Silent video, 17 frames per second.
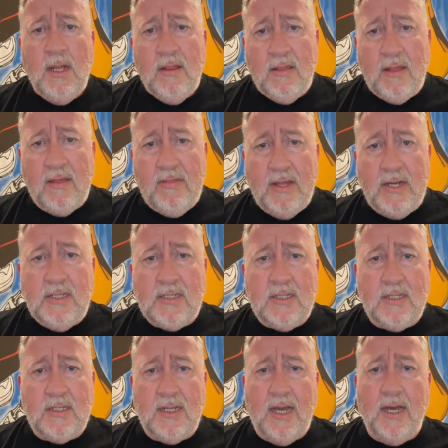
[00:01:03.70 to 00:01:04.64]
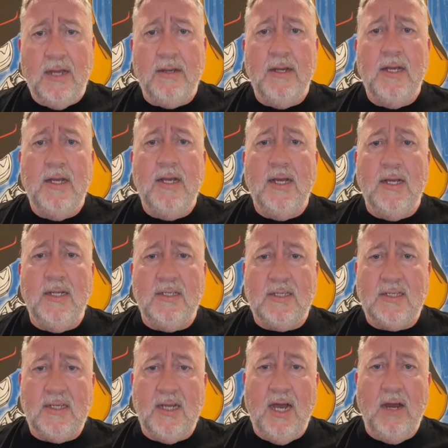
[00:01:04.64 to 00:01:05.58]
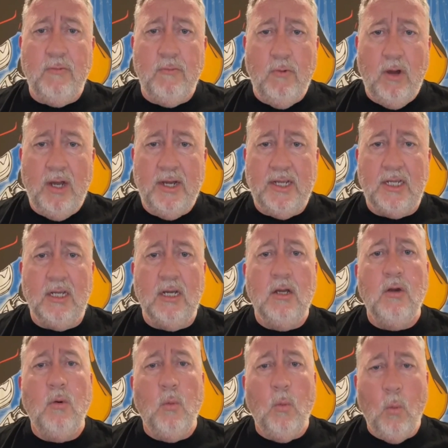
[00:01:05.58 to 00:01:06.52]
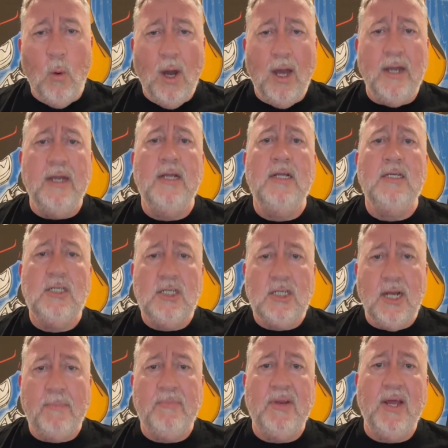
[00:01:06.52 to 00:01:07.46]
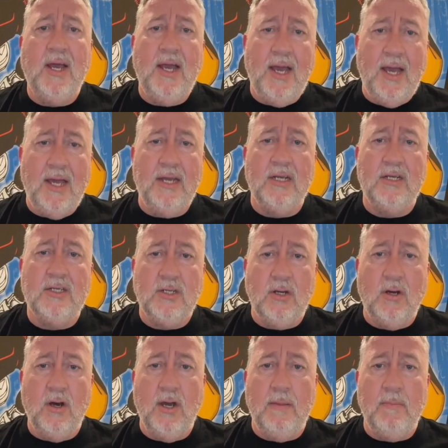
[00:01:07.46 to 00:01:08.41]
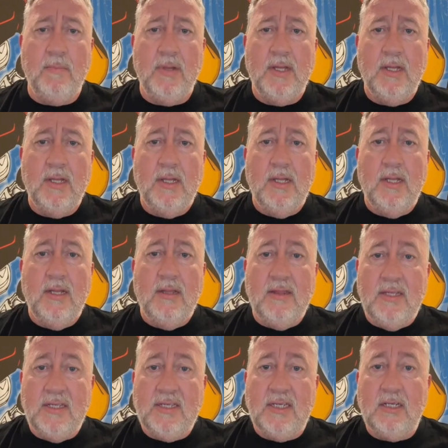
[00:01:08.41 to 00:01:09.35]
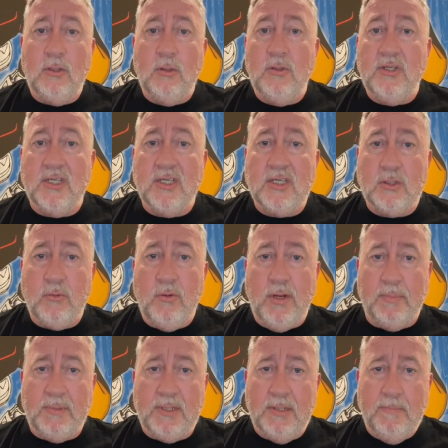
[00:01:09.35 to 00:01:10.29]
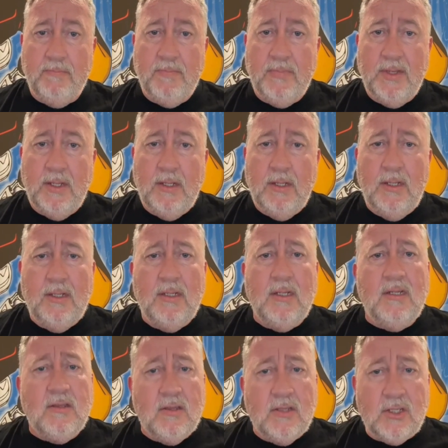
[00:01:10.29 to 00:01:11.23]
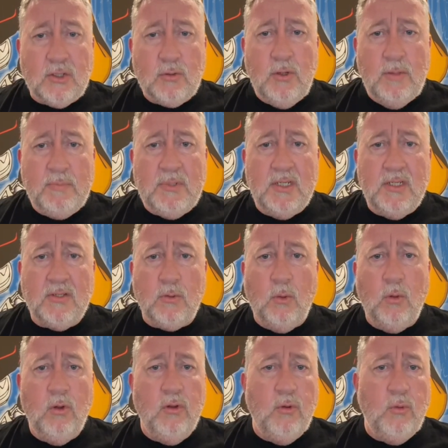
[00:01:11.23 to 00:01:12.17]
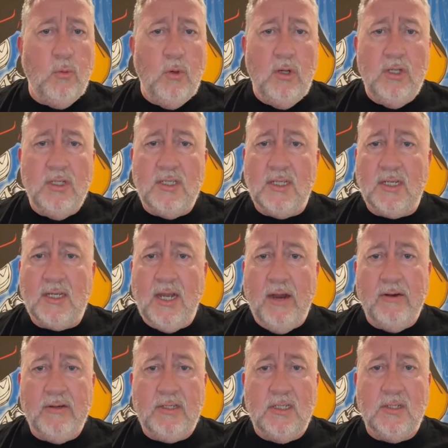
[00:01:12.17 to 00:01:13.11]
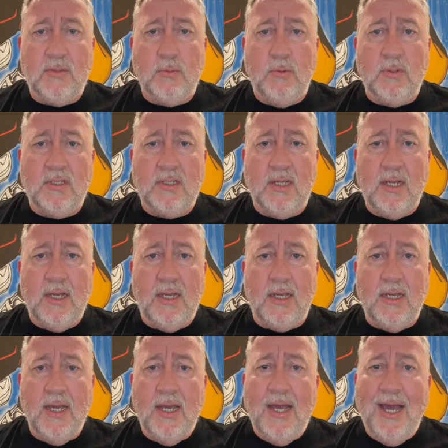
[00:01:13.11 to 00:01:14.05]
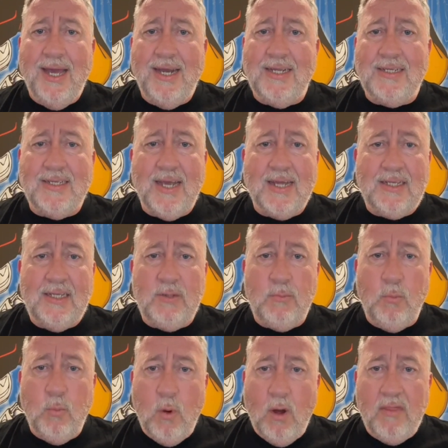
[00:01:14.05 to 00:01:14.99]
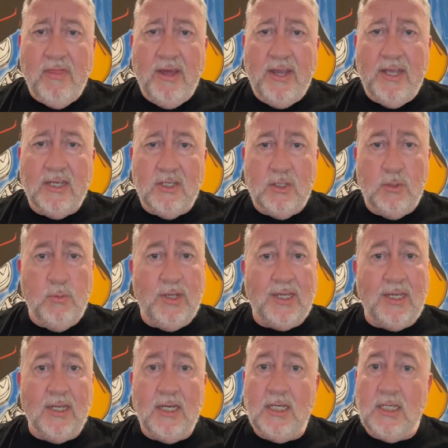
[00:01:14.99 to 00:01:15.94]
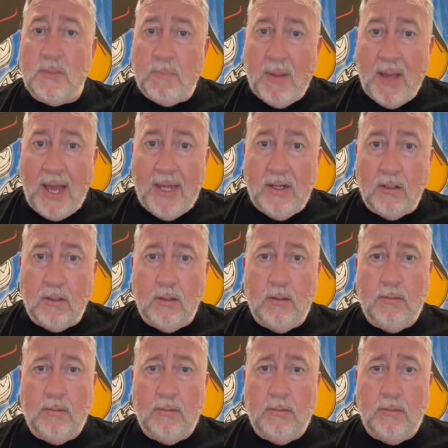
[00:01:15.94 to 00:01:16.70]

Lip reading: They then sit down and start writing, one chapter at a time. This includes a script. The script is all the words the characters will say and exactly what they are doing in each panel.